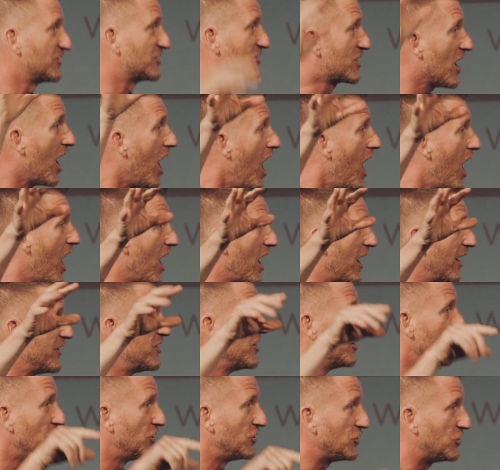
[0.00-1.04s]

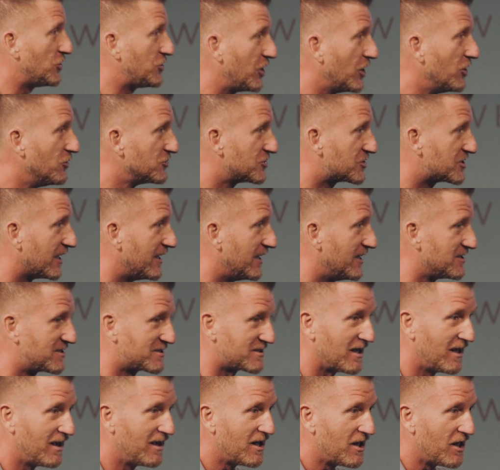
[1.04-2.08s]
God
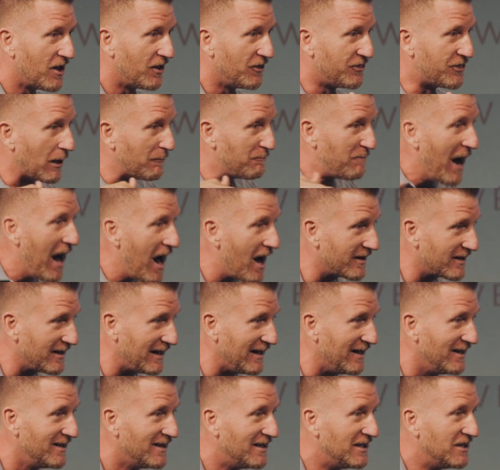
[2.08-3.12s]
uses the
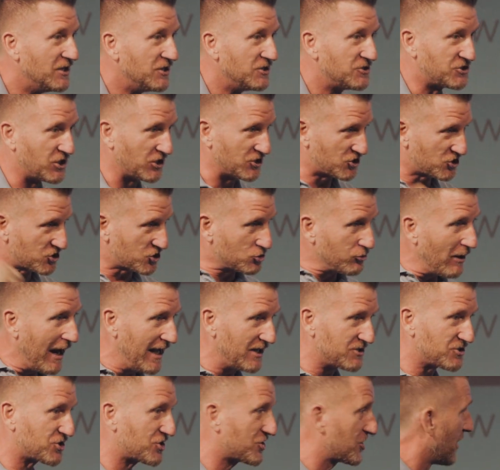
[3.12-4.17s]
body to
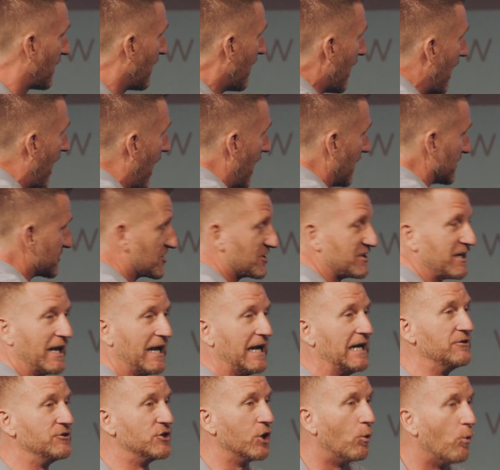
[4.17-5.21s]
stretch us
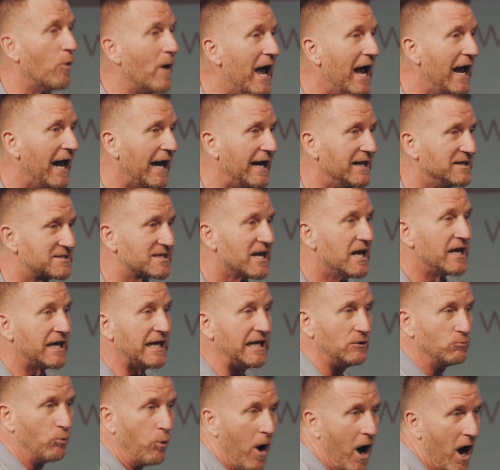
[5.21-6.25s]
in the ways
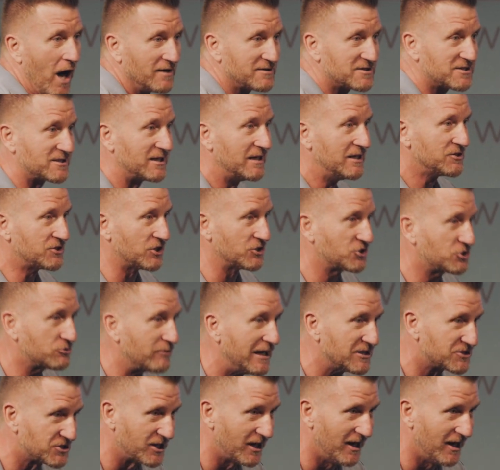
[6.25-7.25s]
He wants to stretch